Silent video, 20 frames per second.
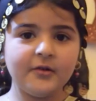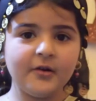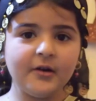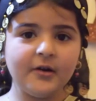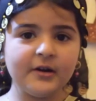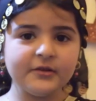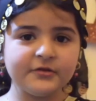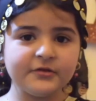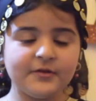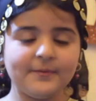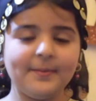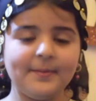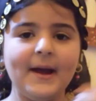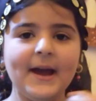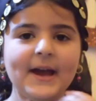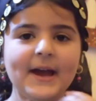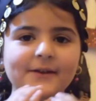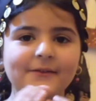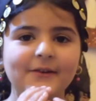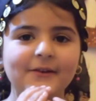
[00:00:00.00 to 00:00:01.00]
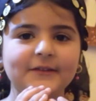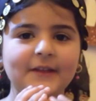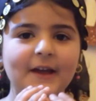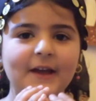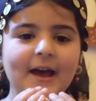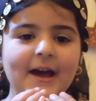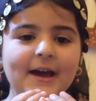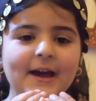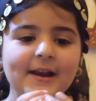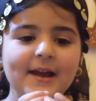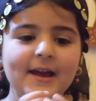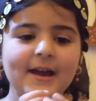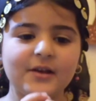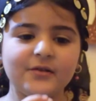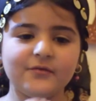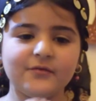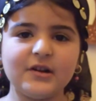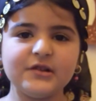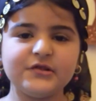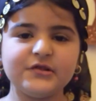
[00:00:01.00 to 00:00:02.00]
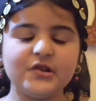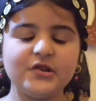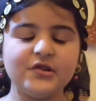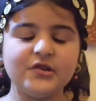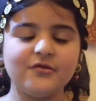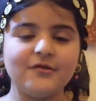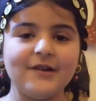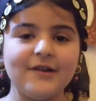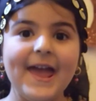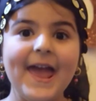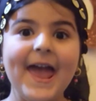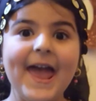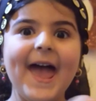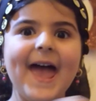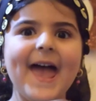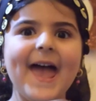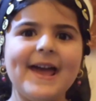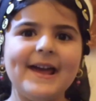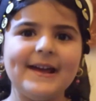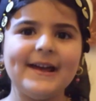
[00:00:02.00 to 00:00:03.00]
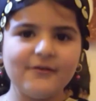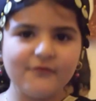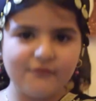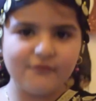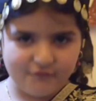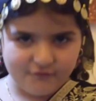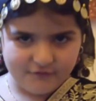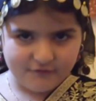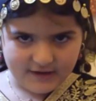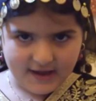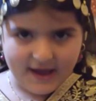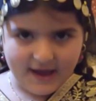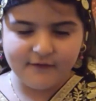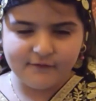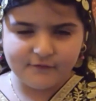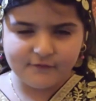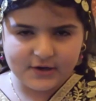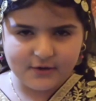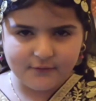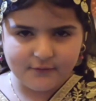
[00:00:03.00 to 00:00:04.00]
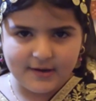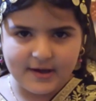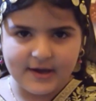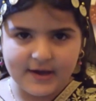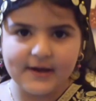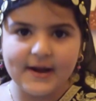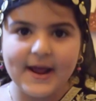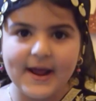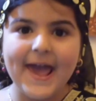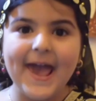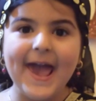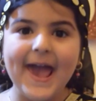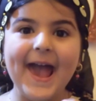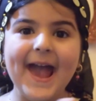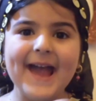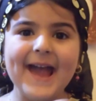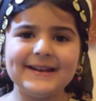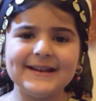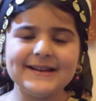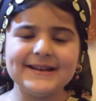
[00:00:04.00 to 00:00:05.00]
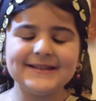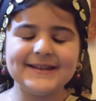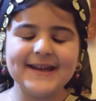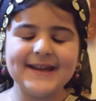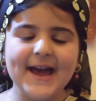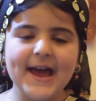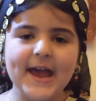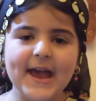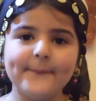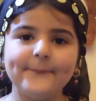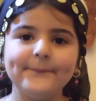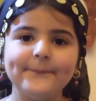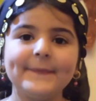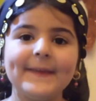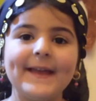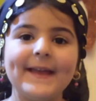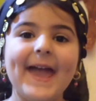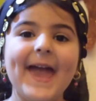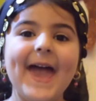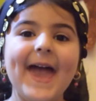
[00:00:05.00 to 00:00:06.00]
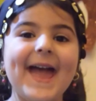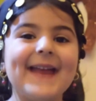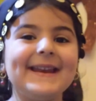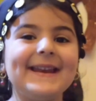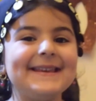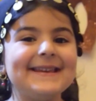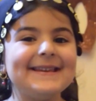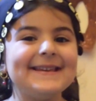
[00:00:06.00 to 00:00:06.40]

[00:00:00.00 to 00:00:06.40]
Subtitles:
God subhanahu wa ta'ala is watching you everywhere, anytime, any